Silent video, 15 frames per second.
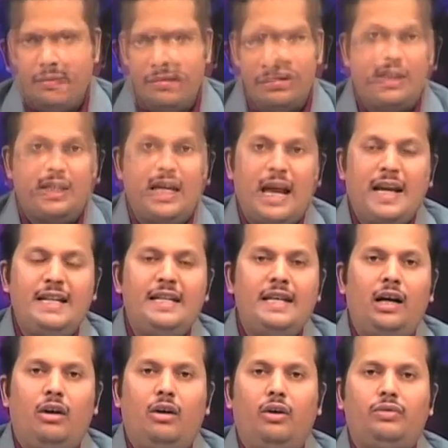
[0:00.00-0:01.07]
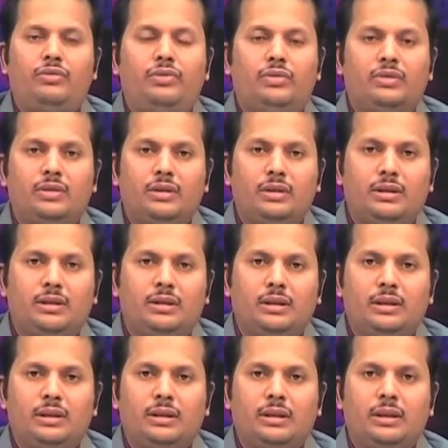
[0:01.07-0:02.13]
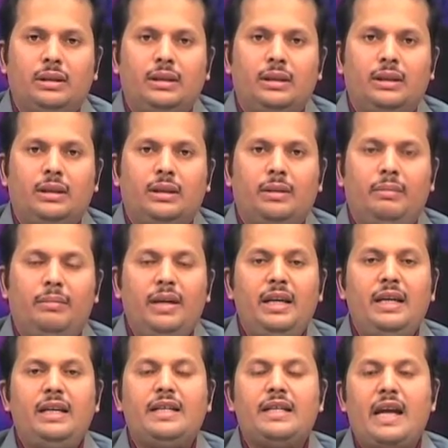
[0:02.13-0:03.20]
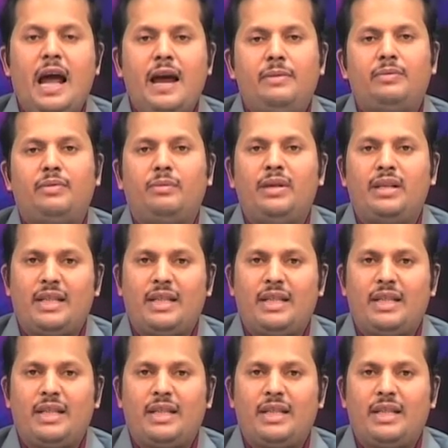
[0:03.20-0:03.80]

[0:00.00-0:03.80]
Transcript: So, this idea of meaning derived from